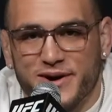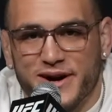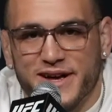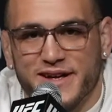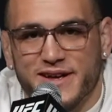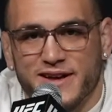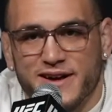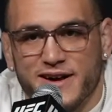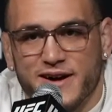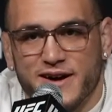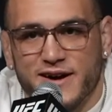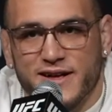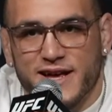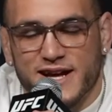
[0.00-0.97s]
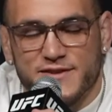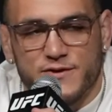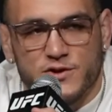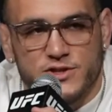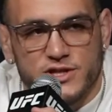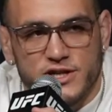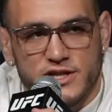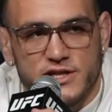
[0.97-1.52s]
But, yeah, it
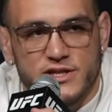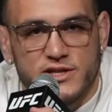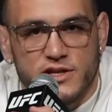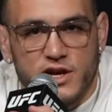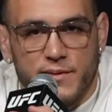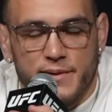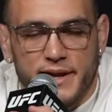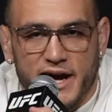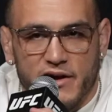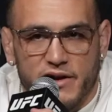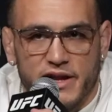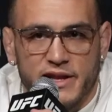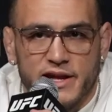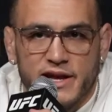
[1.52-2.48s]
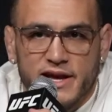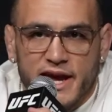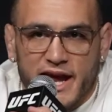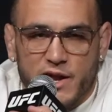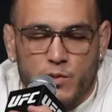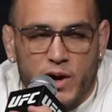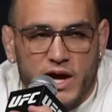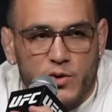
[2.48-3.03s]
feels good coming down. And
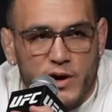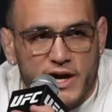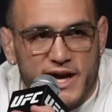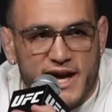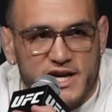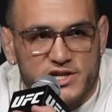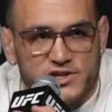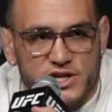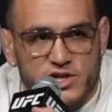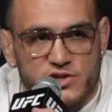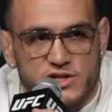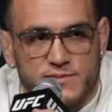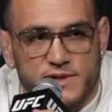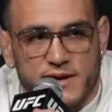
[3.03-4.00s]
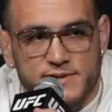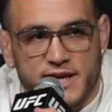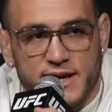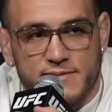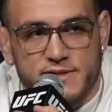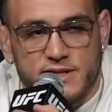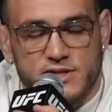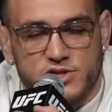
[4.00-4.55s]
it went quick, actually. You know, sometimes
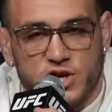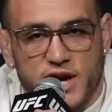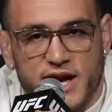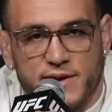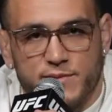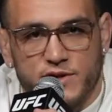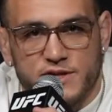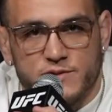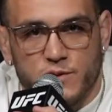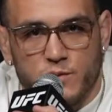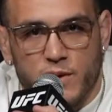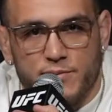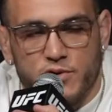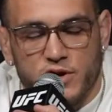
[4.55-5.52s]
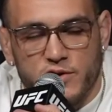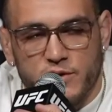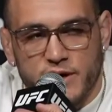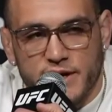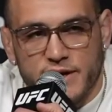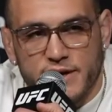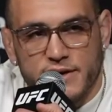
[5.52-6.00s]
camps can drag, but this one went pretty quick.